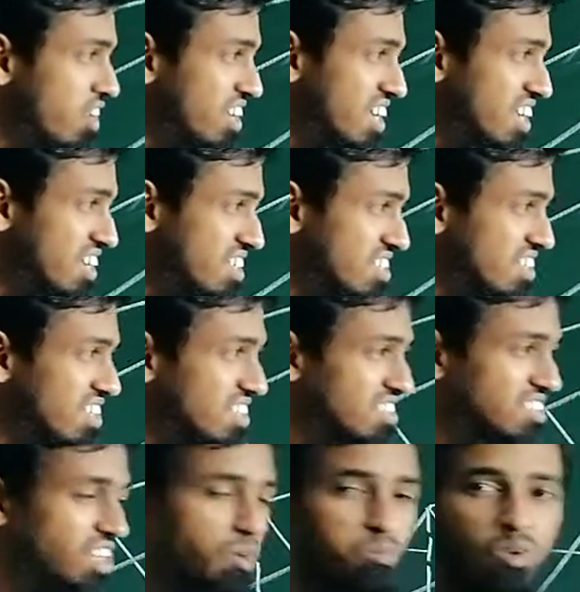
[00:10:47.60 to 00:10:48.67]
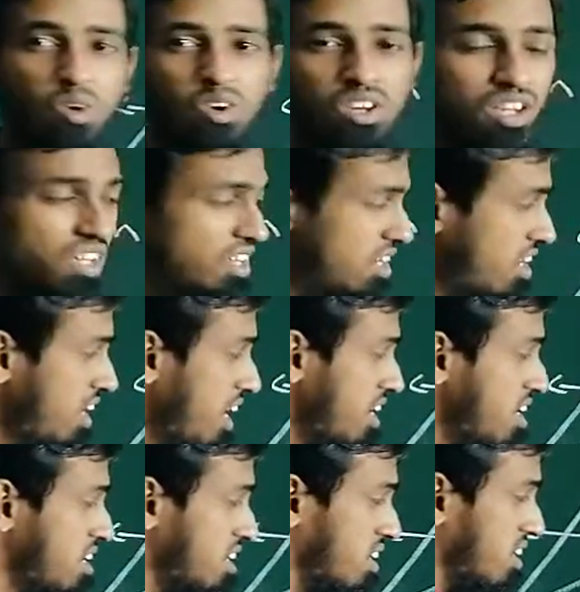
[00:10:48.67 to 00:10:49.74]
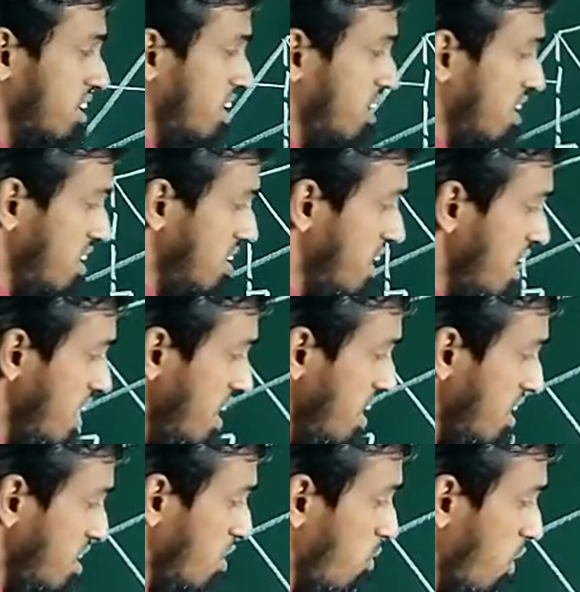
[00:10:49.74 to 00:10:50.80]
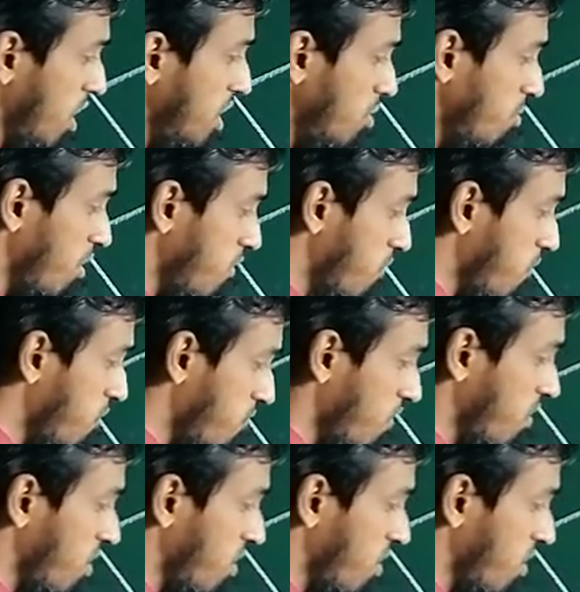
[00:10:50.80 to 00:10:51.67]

in some order, like the volume of